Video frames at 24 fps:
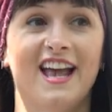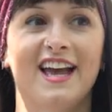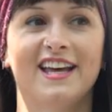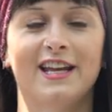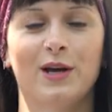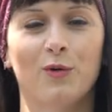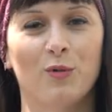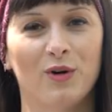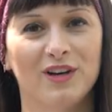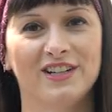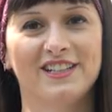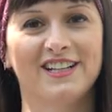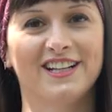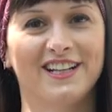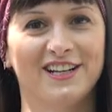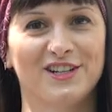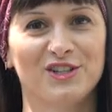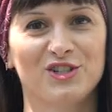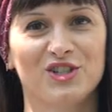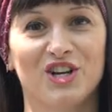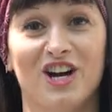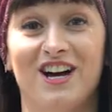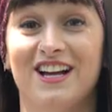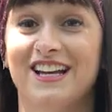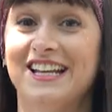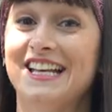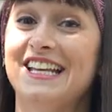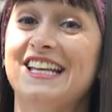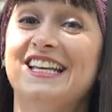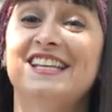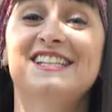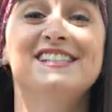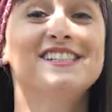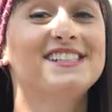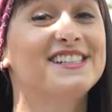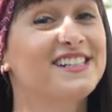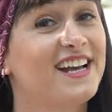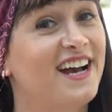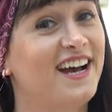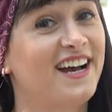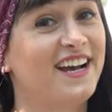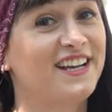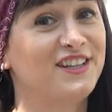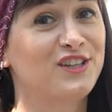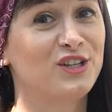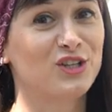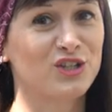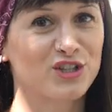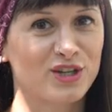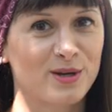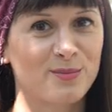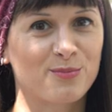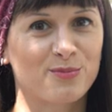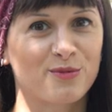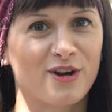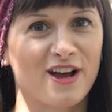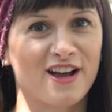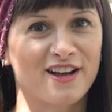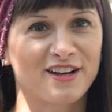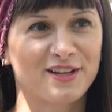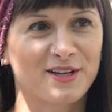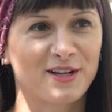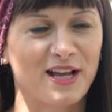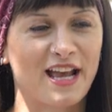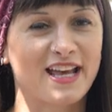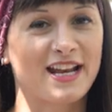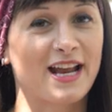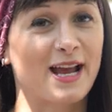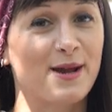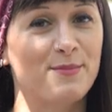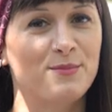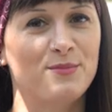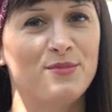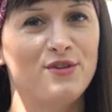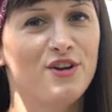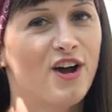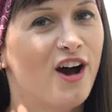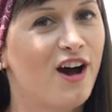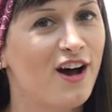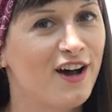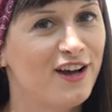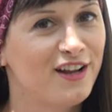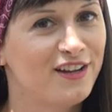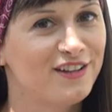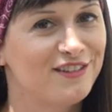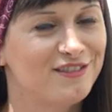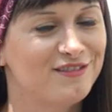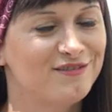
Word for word: And I wanted to get a shot inside the shipwreck, and I'm not